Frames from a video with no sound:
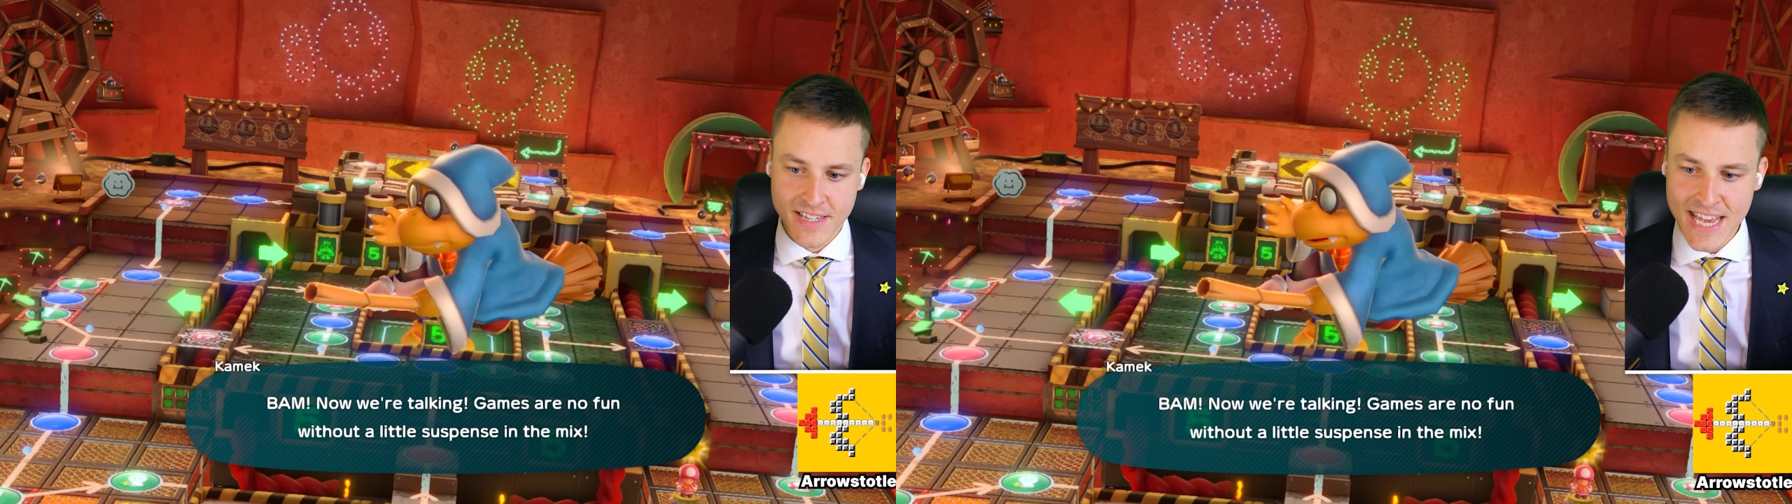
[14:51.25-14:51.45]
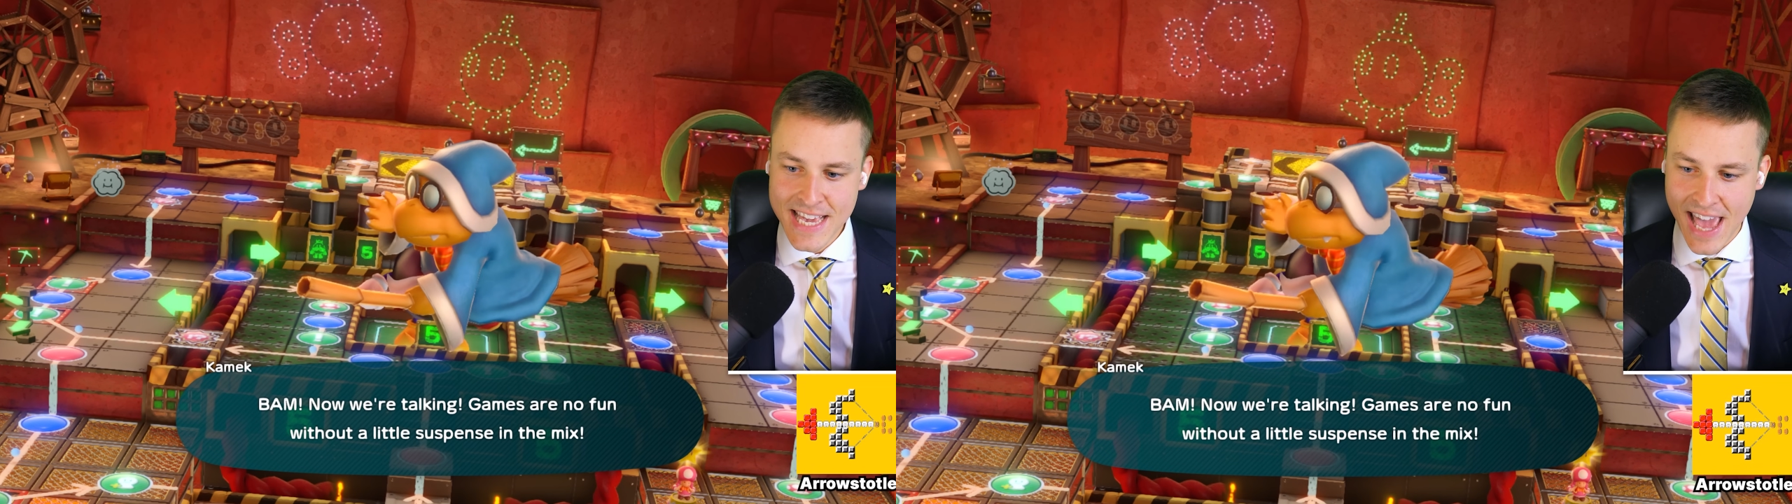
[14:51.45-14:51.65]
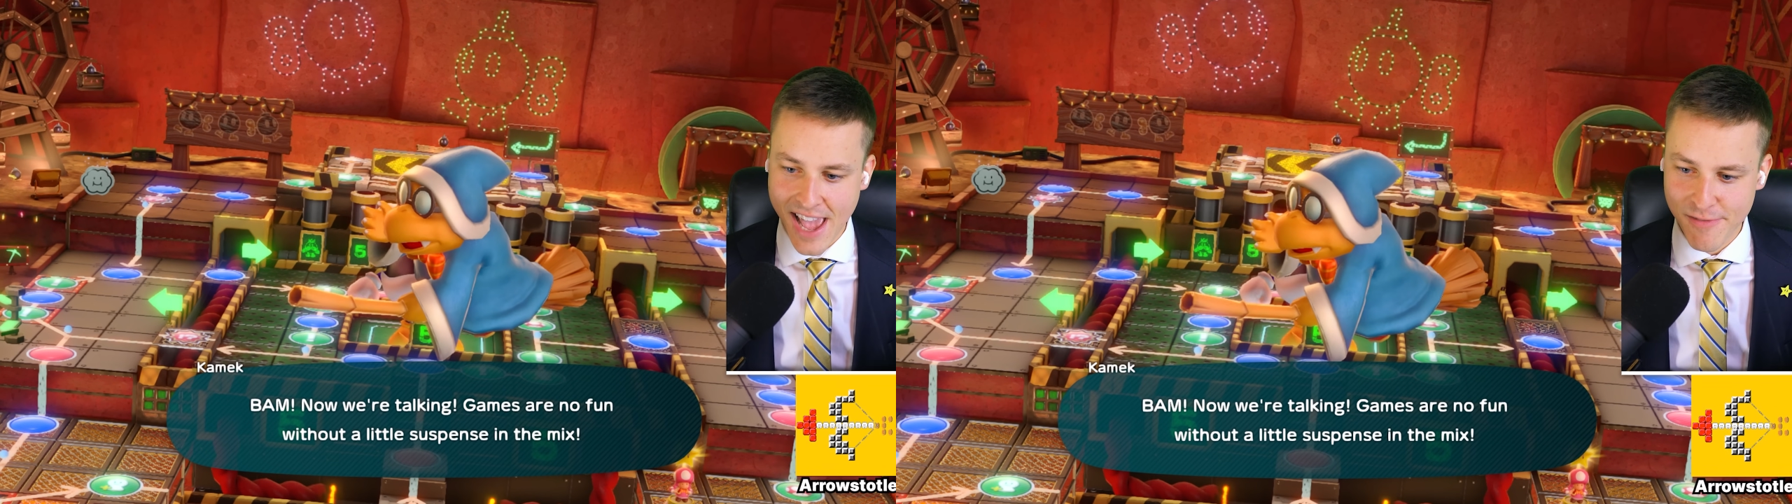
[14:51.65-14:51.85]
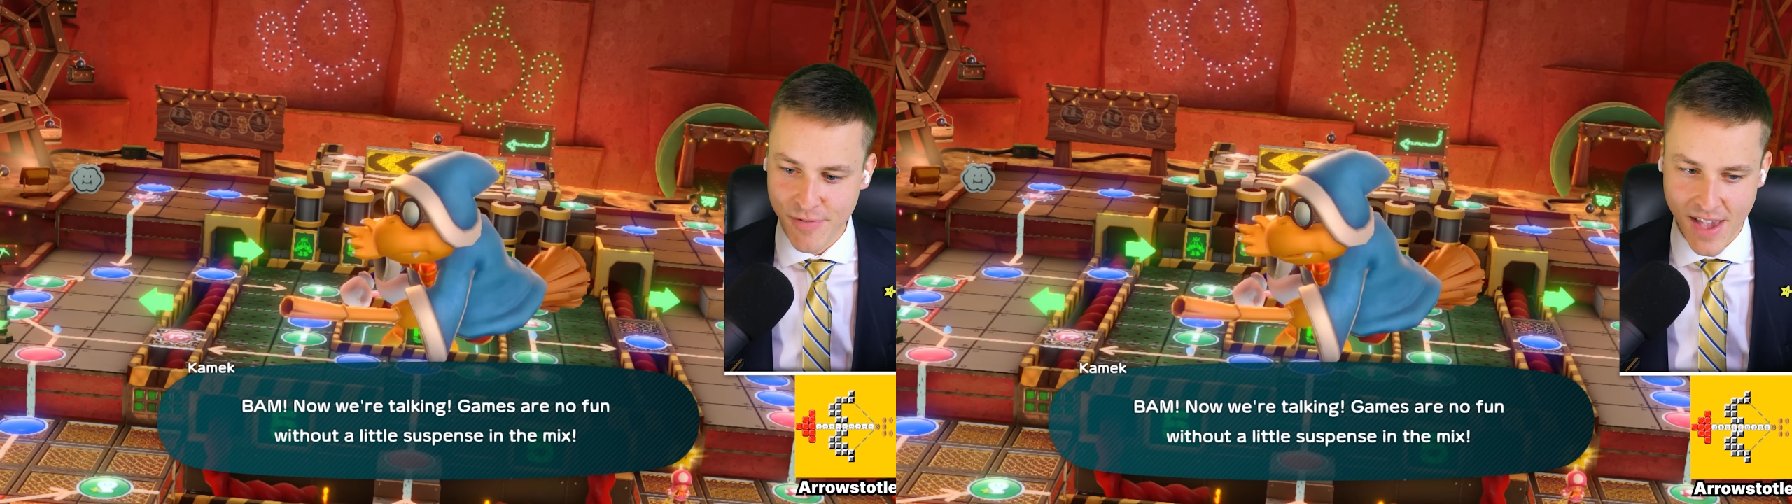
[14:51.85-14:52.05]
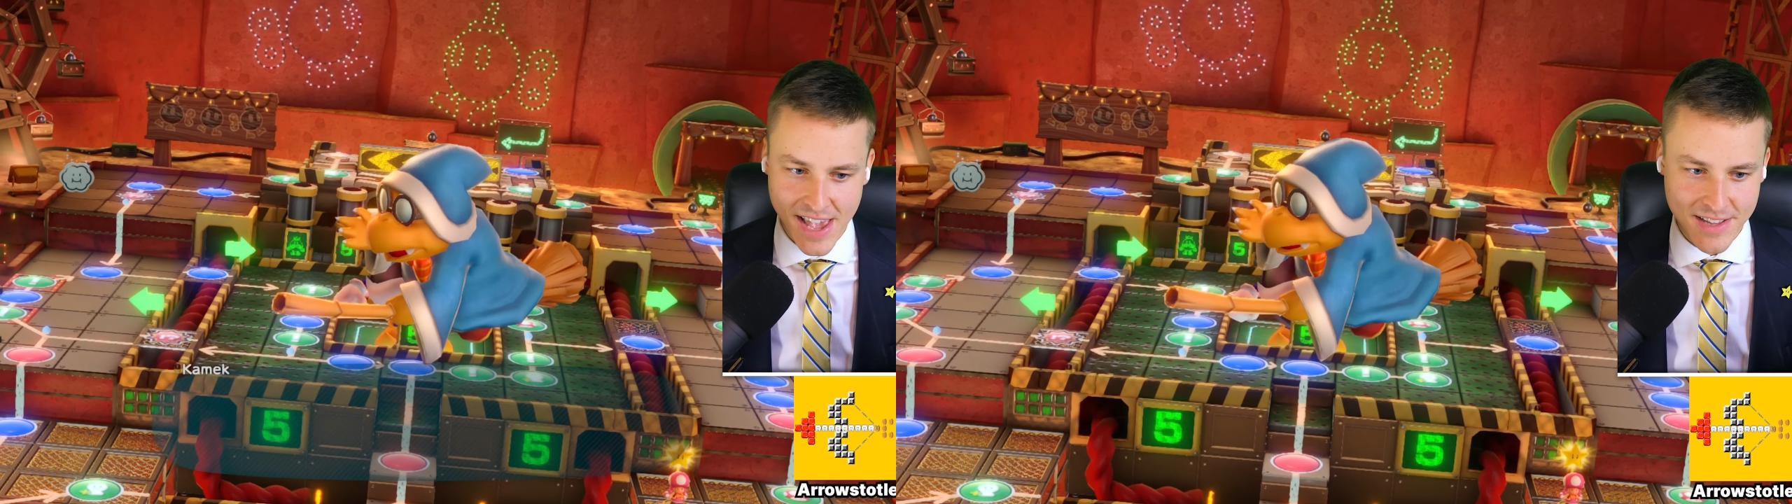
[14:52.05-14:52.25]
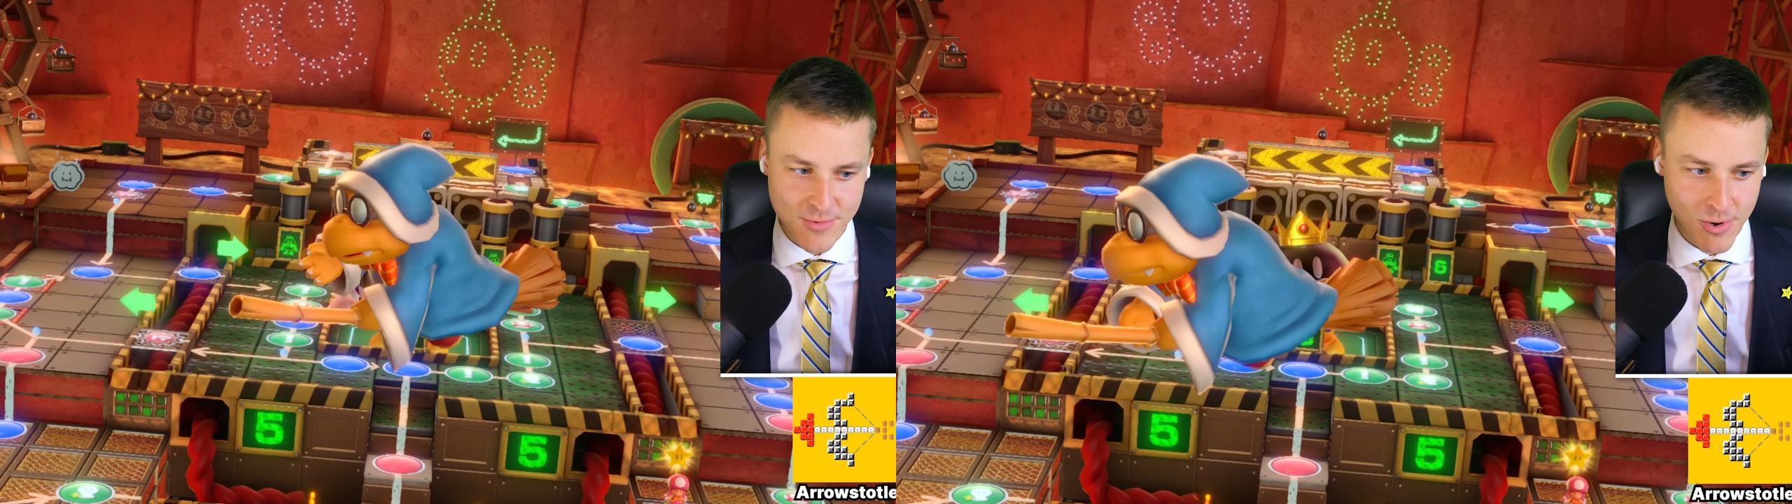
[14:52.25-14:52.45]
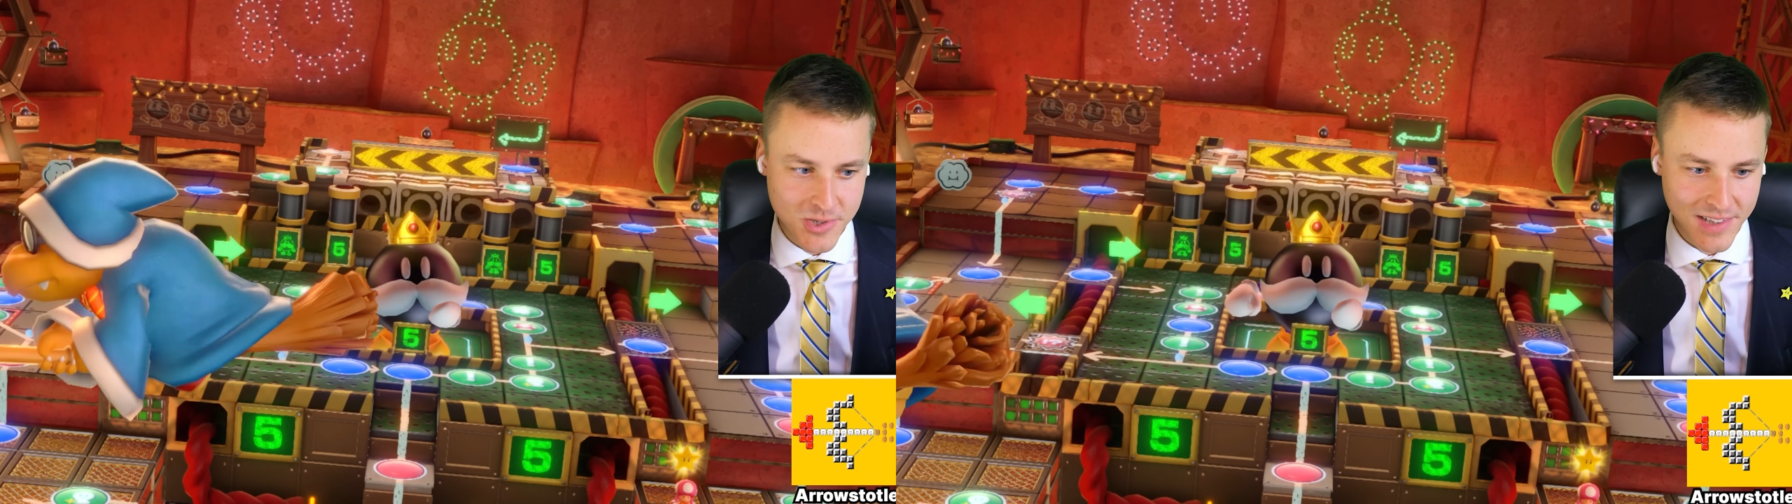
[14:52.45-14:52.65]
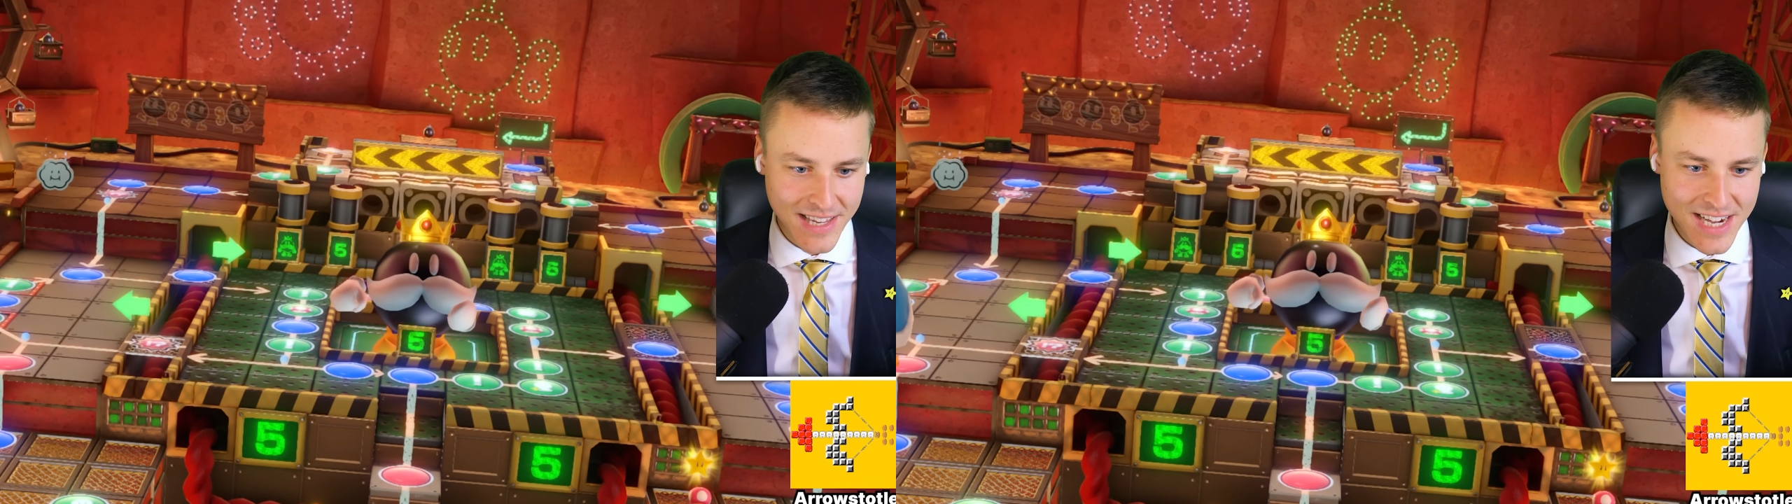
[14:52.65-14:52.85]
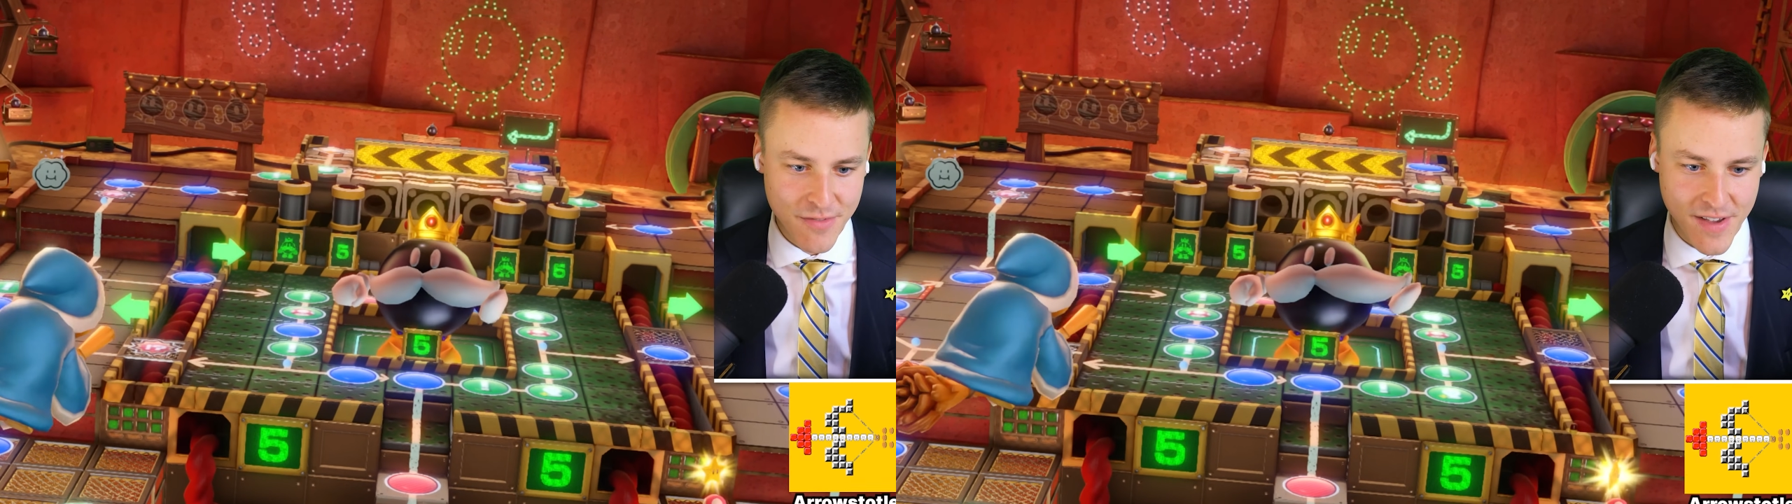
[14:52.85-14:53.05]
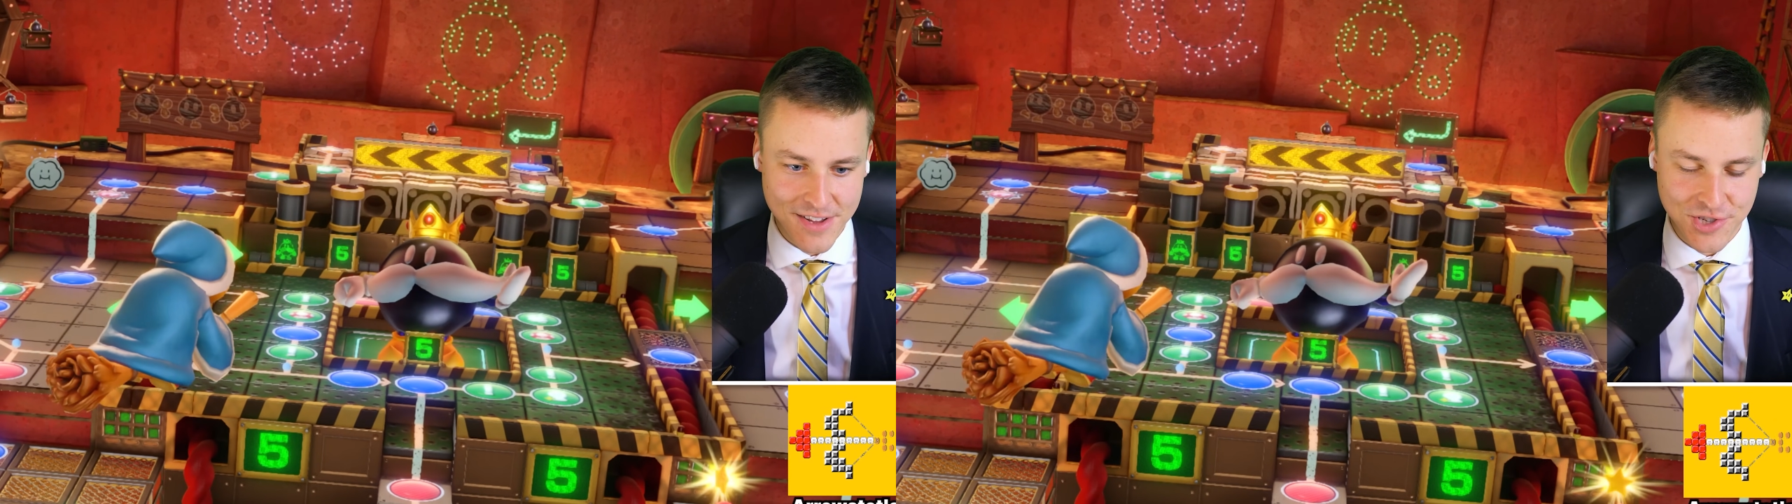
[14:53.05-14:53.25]
DK fans, Rosalina
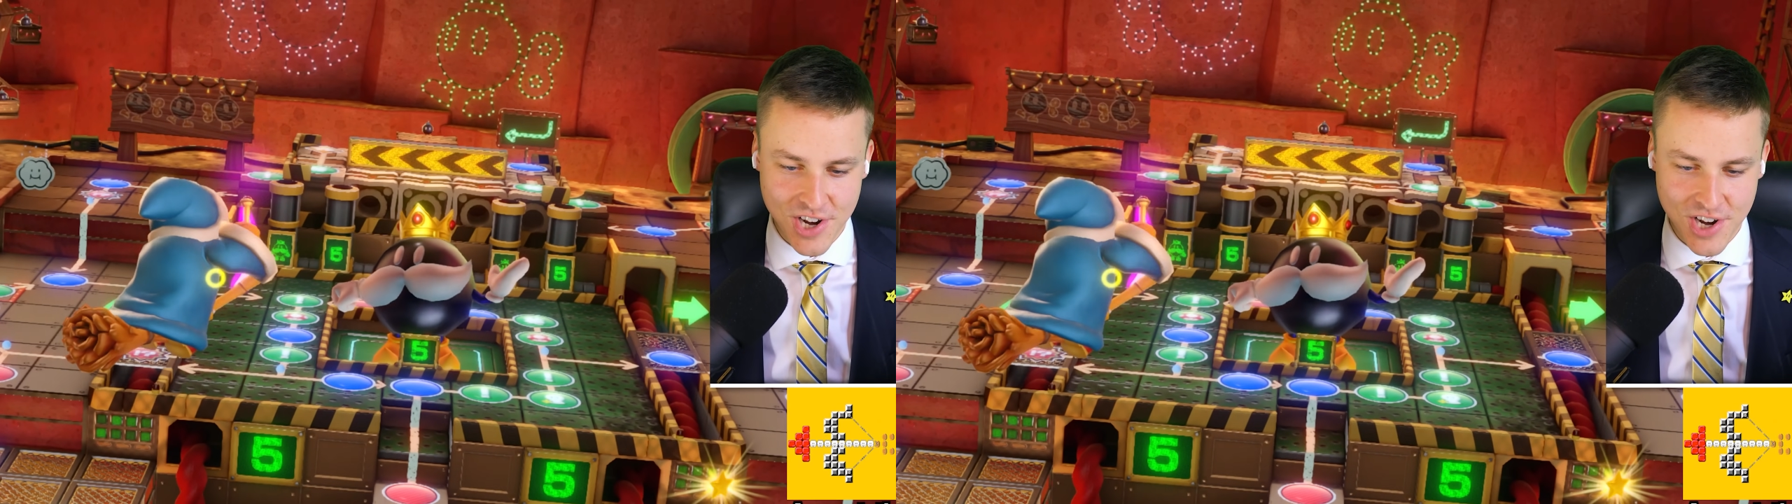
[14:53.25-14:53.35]
fans,